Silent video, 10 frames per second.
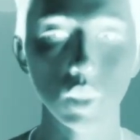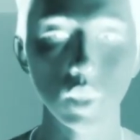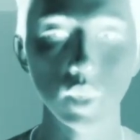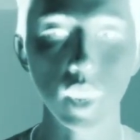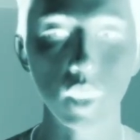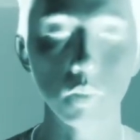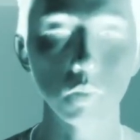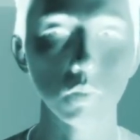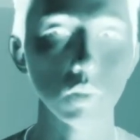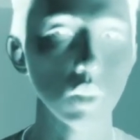yeah.
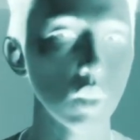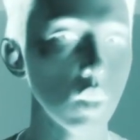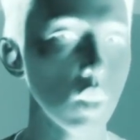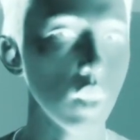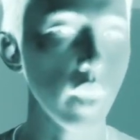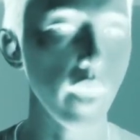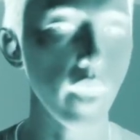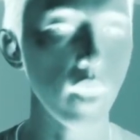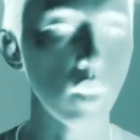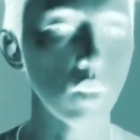
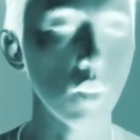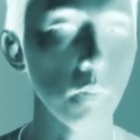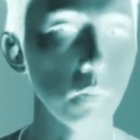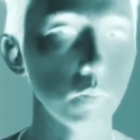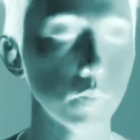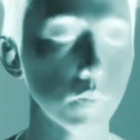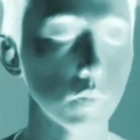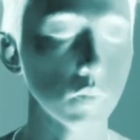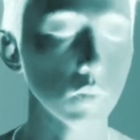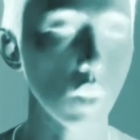And
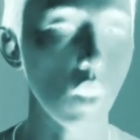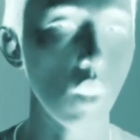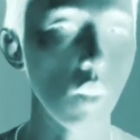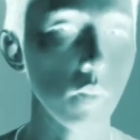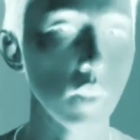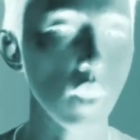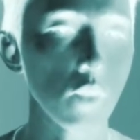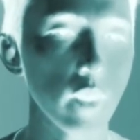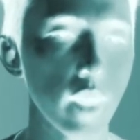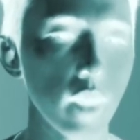on the
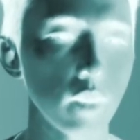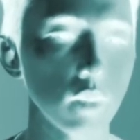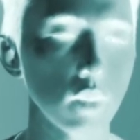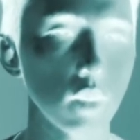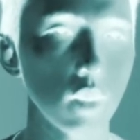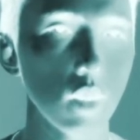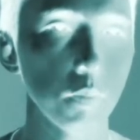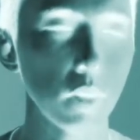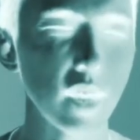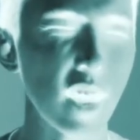other hand,
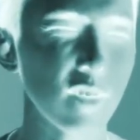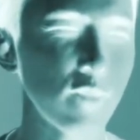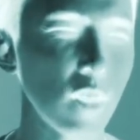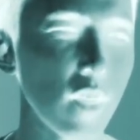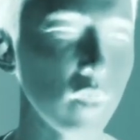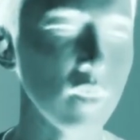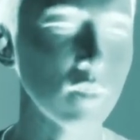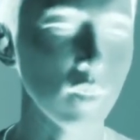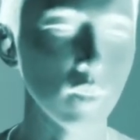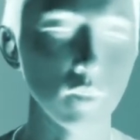but yeah, I can feel at least
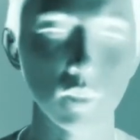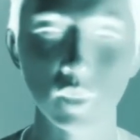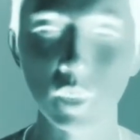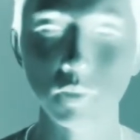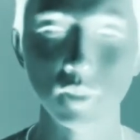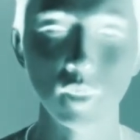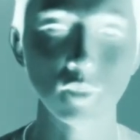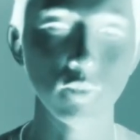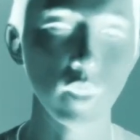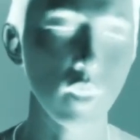like deep sense
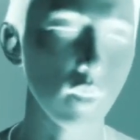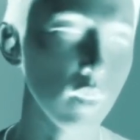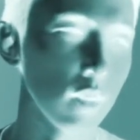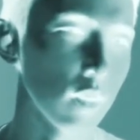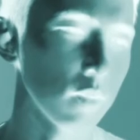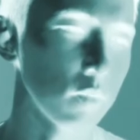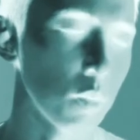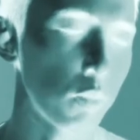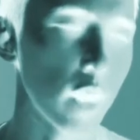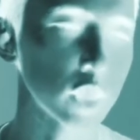of like
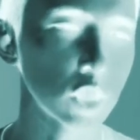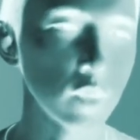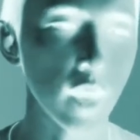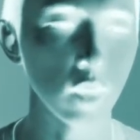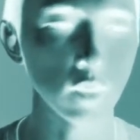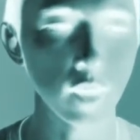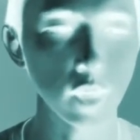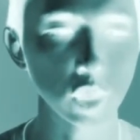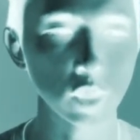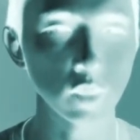depression,
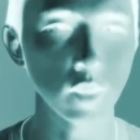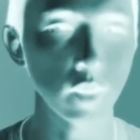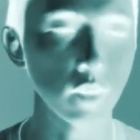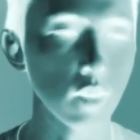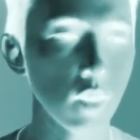alienation, and